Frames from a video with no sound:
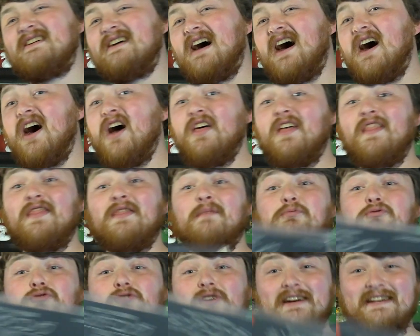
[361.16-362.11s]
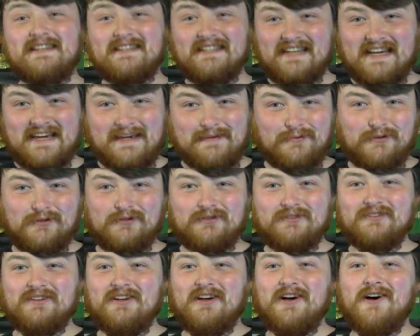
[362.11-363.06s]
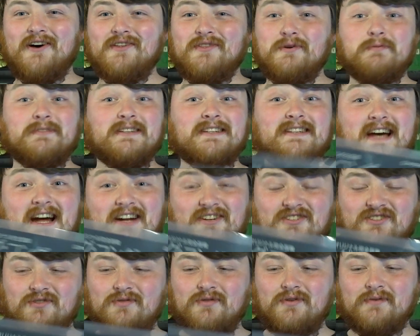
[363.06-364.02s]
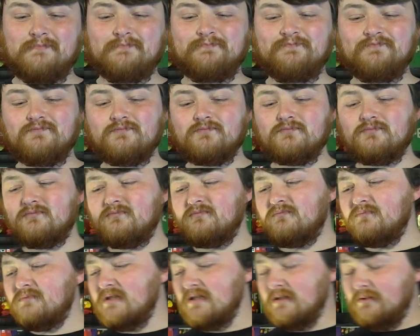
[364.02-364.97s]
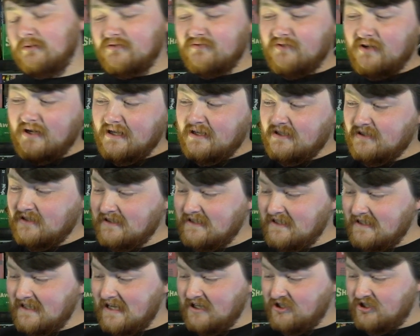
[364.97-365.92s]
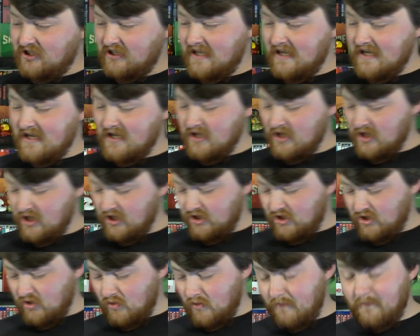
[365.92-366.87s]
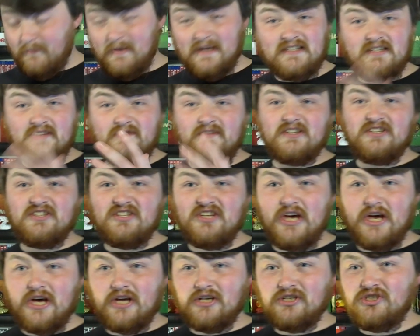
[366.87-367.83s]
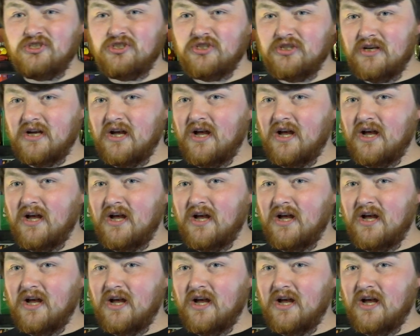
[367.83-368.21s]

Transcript: and the price label that was attached to them. It was funny because I did actually do a bit of a search,